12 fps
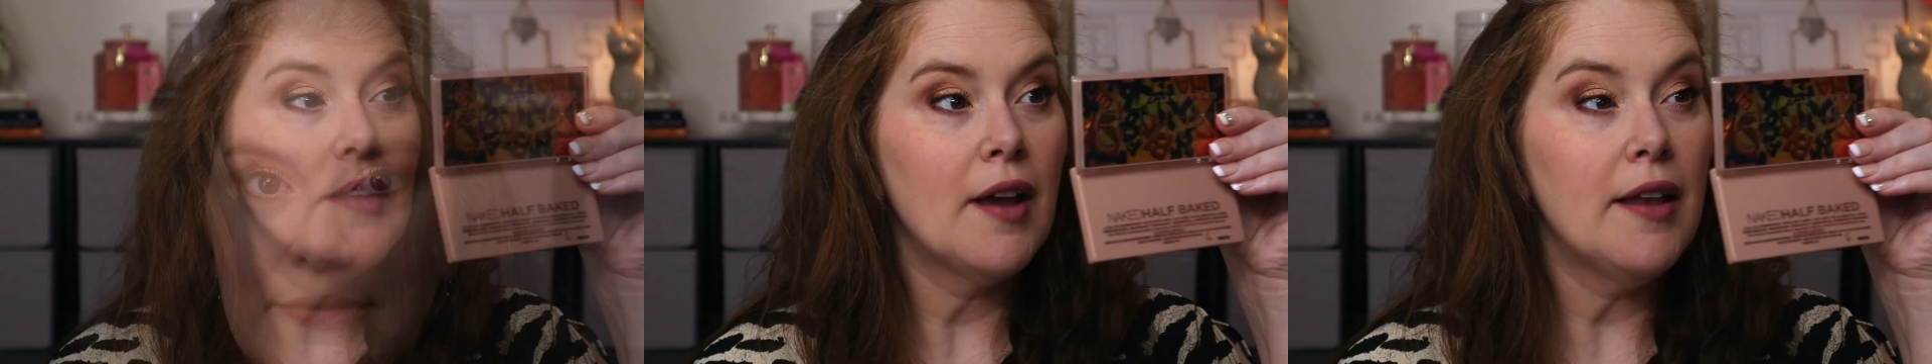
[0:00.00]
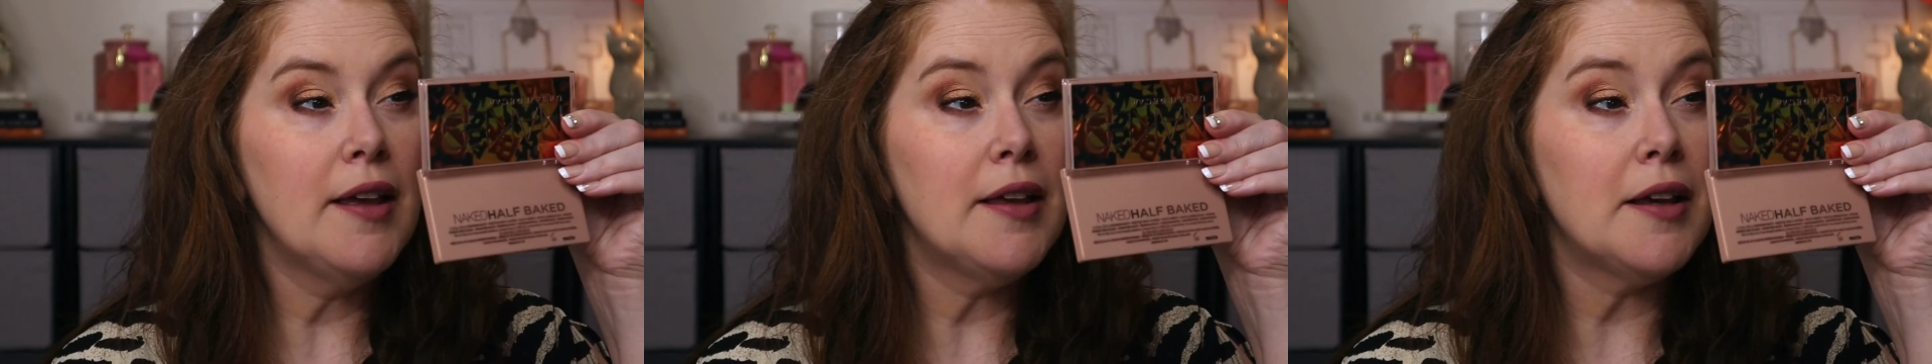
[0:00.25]

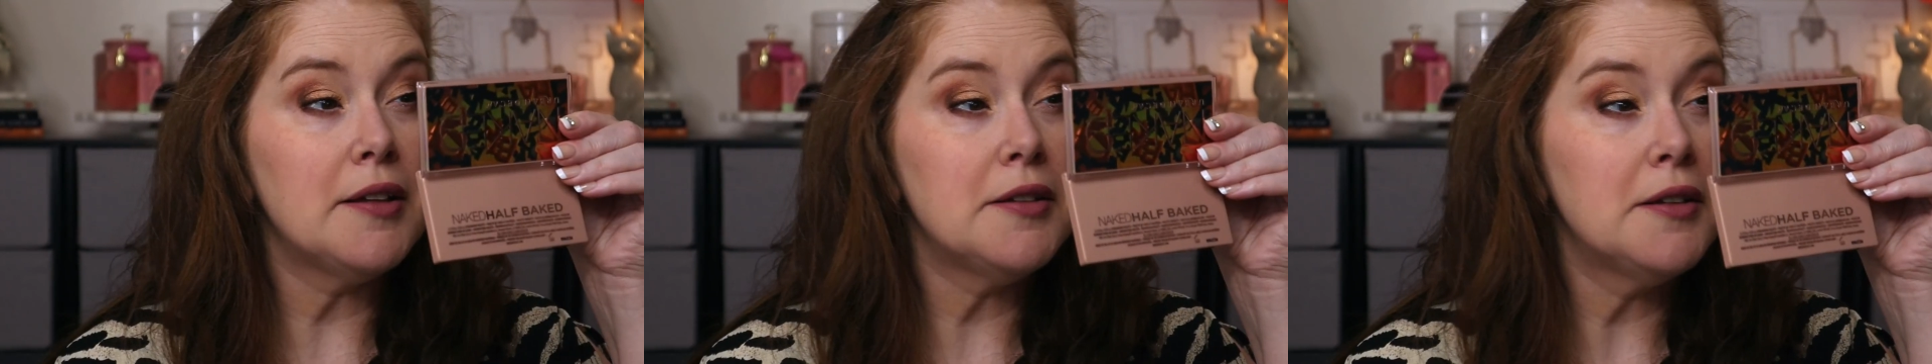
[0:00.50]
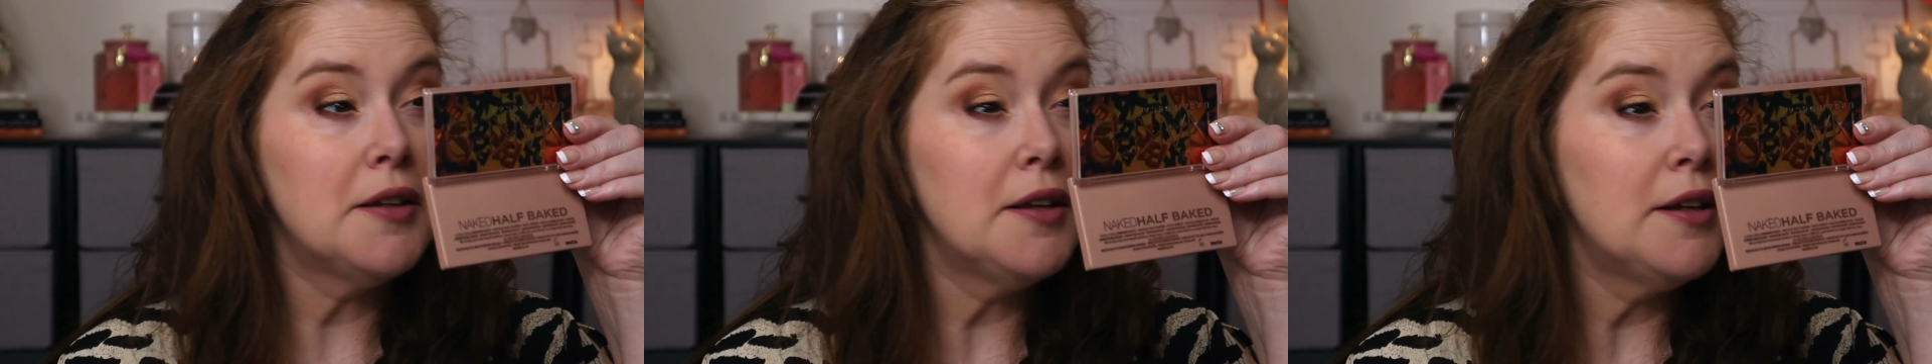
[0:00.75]
I like it.
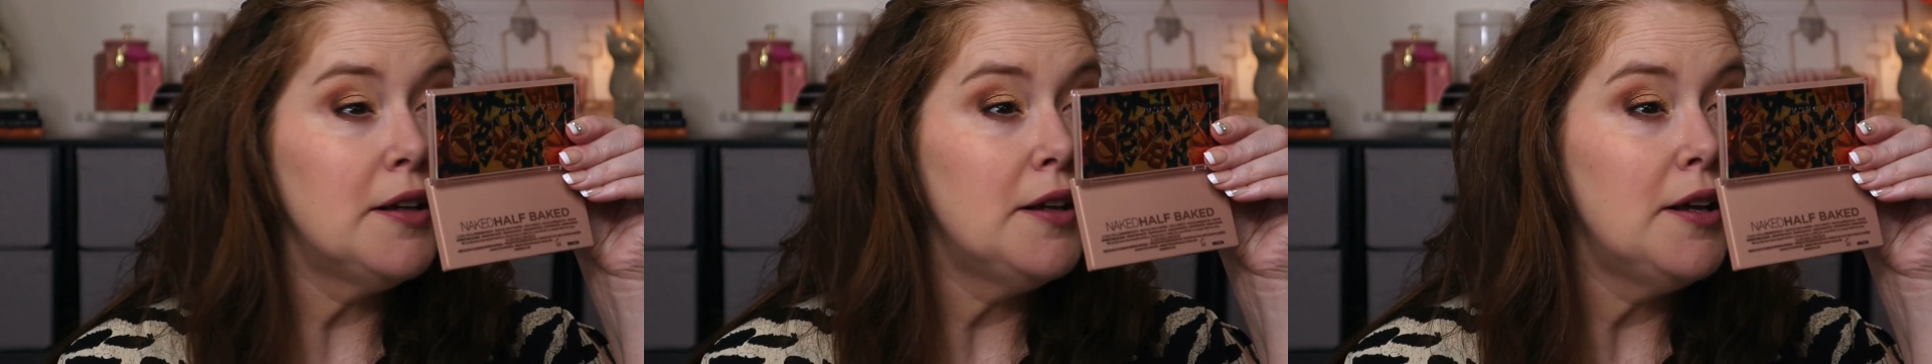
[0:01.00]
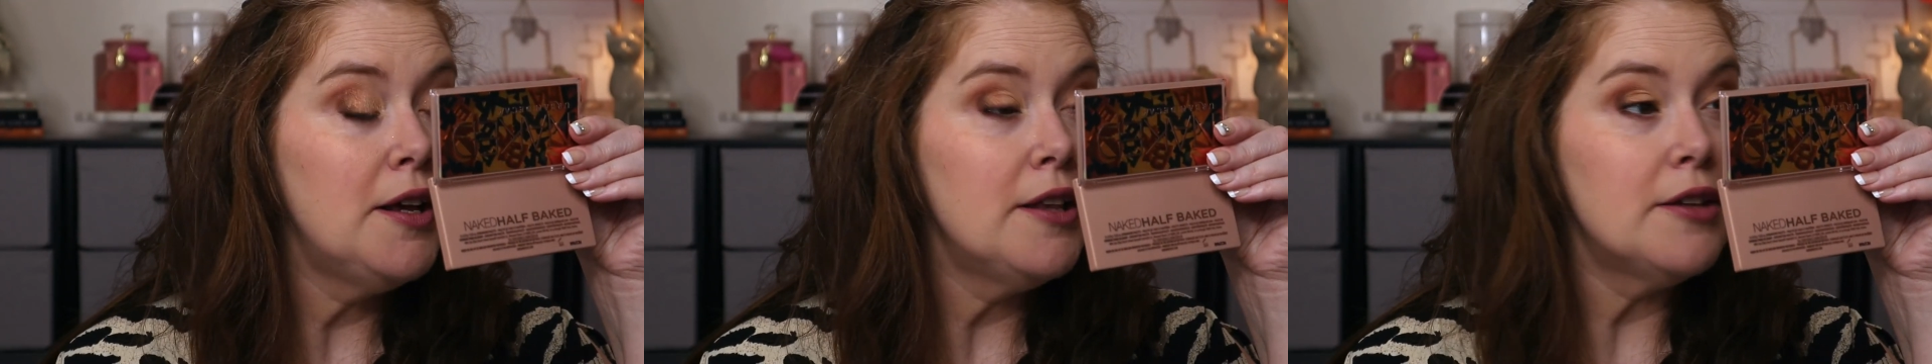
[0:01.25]

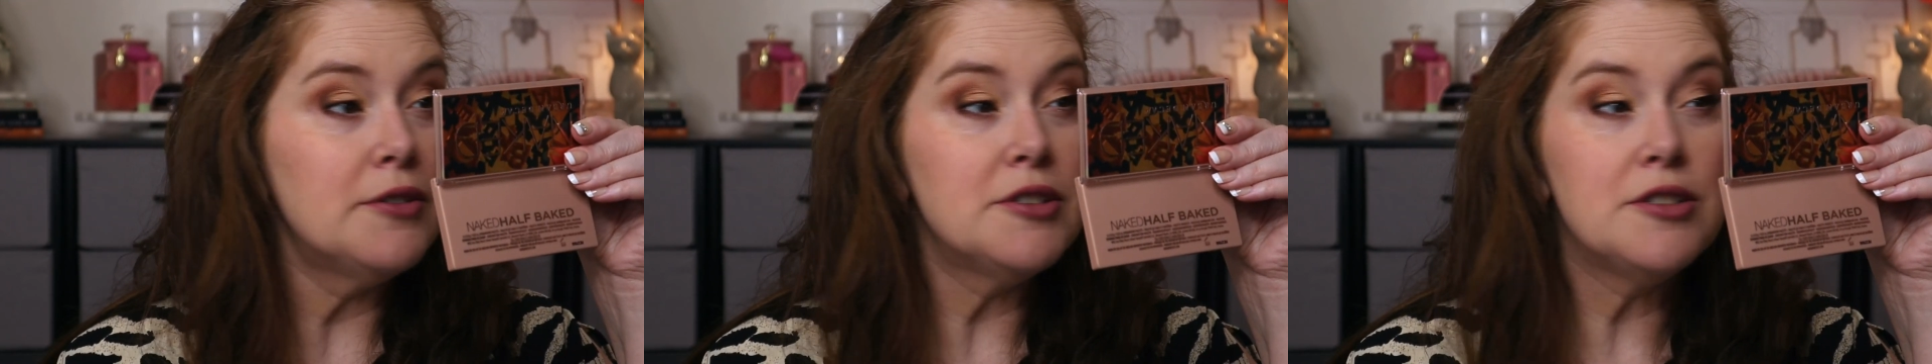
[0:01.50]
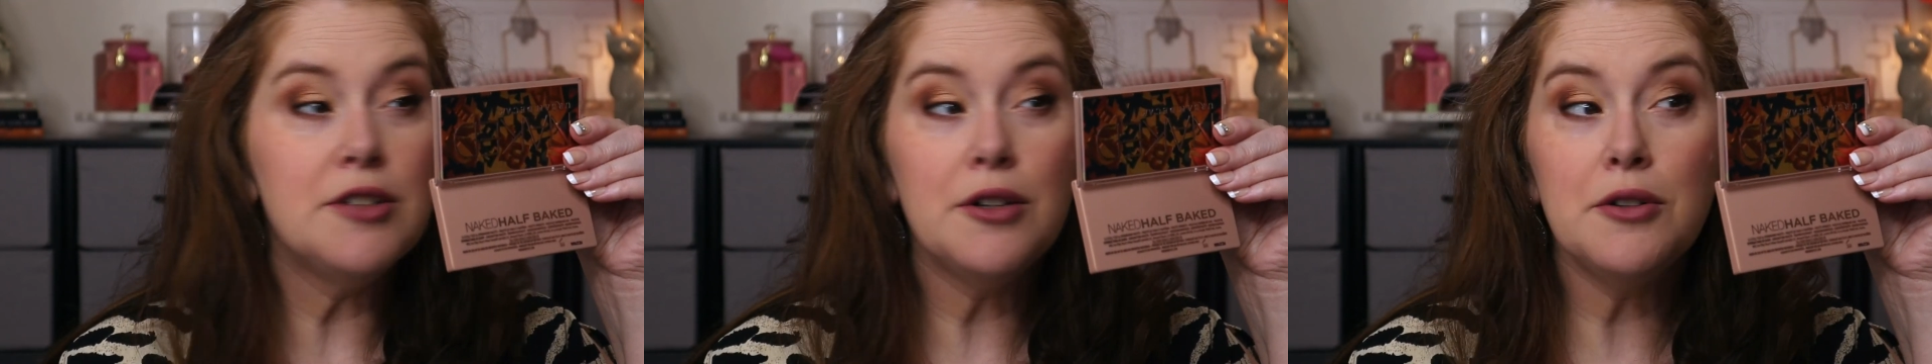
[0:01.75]
There
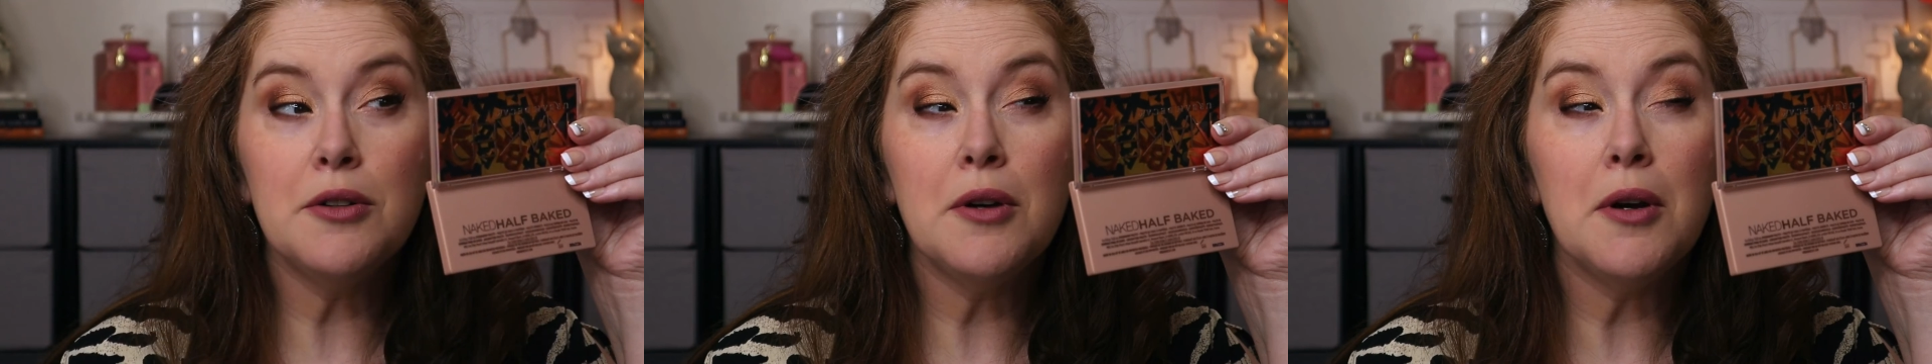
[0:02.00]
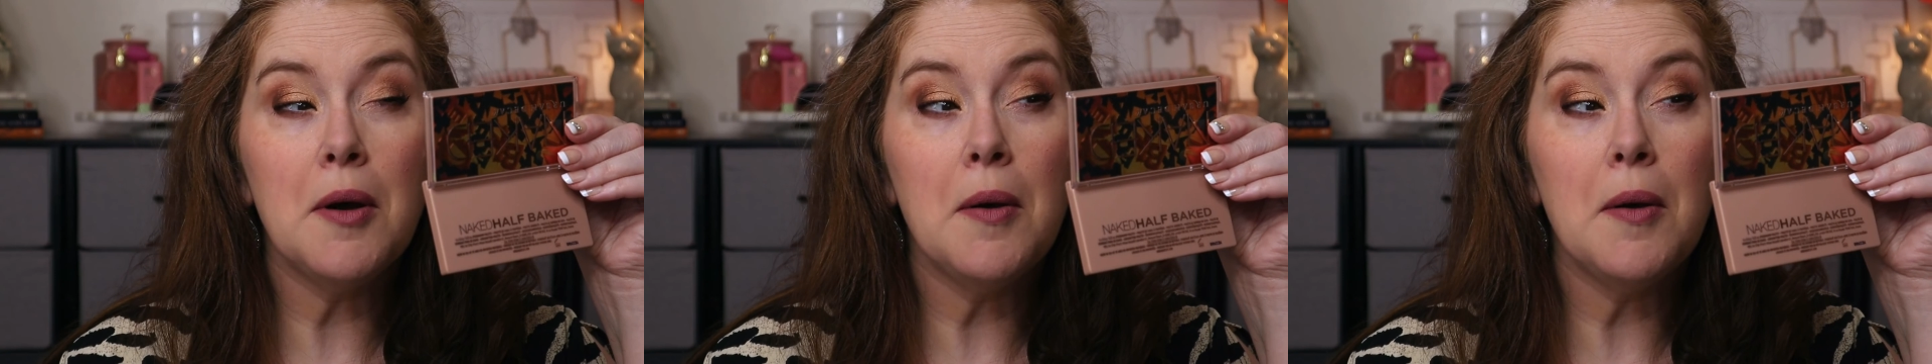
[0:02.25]
was no,